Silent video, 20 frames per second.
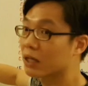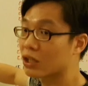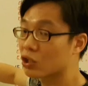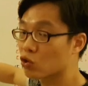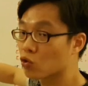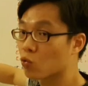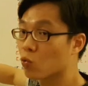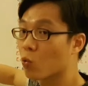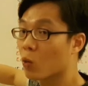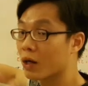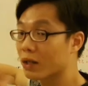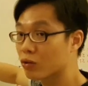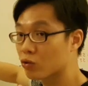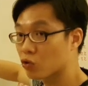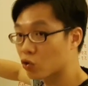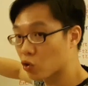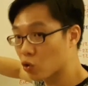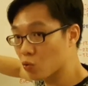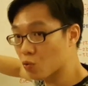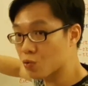that you want to
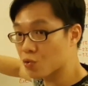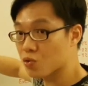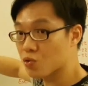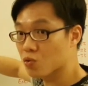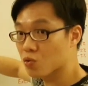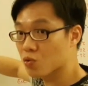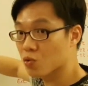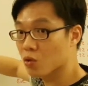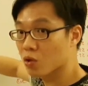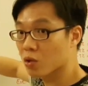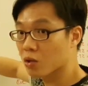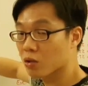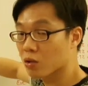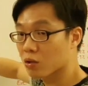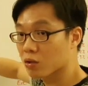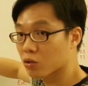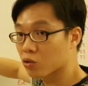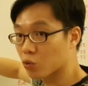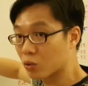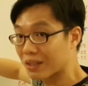use
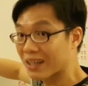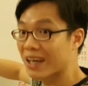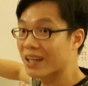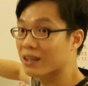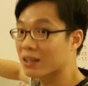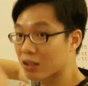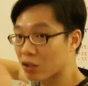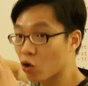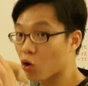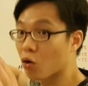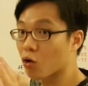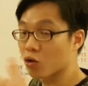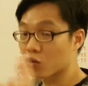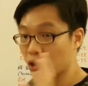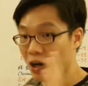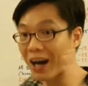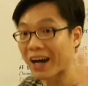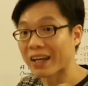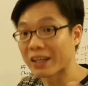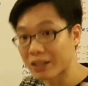to get your
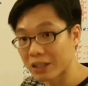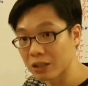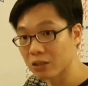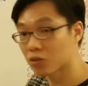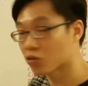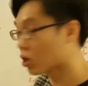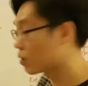ideal